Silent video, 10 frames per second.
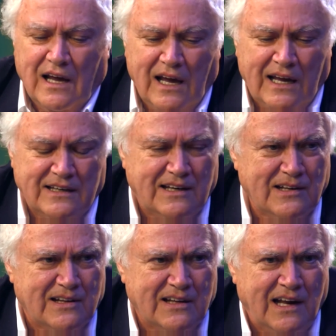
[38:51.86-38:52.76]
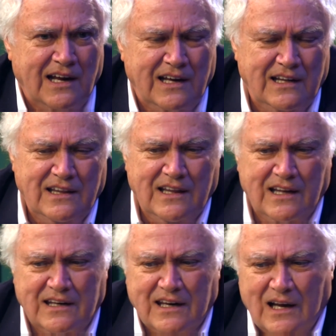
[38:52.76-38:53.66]
and to say
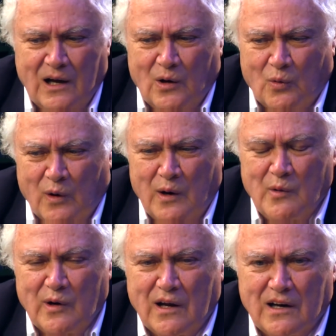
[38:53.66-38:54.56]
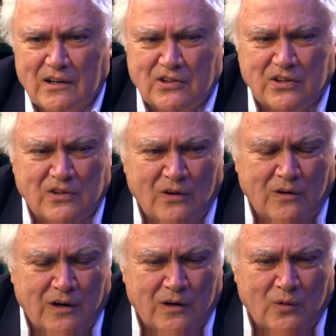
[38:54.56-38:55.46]
that we were going to
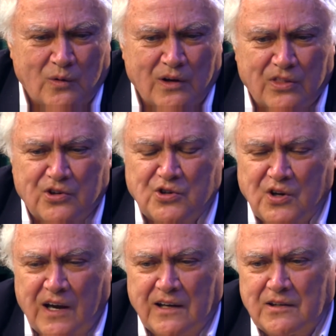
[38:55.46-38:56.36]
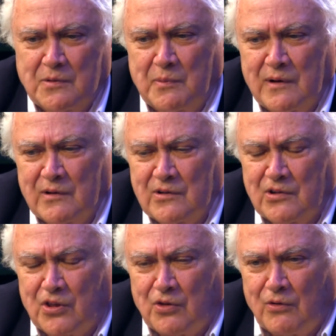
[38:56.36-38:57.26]
start with
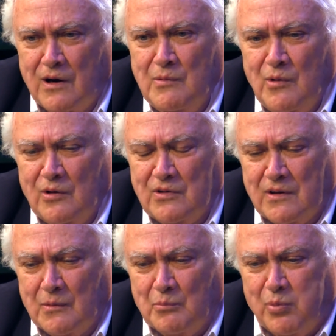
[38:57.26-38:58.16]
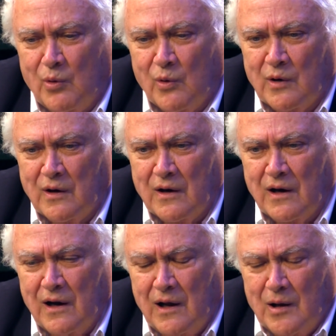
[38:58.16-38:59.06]
Shakespeare's three most
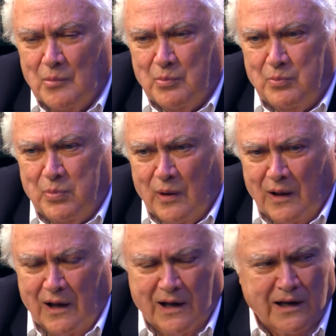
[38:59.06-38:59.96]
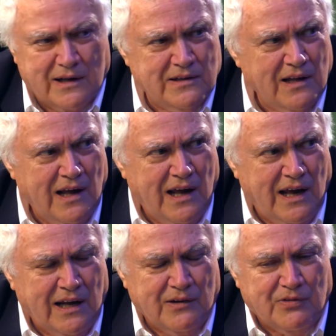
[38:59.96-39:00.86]
important plays,
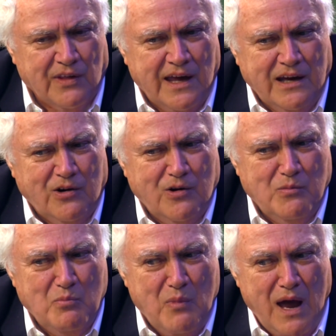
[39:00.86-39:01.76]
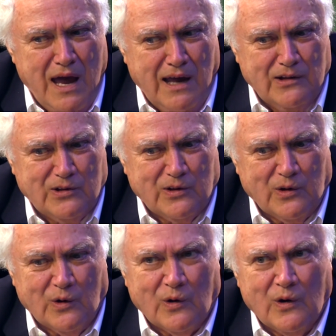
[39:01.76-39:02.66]
and if they could
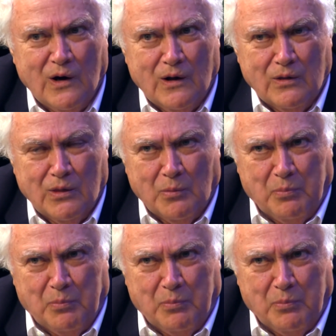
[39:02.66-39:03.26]
master the